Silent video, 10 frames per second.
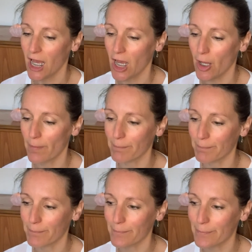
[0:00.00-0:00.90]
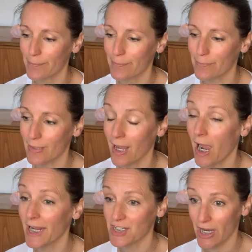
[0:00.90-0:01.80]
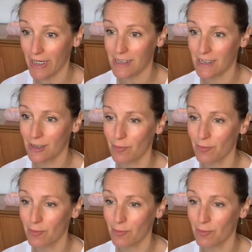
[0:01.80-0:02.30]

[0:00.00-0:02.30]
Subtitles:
hijacked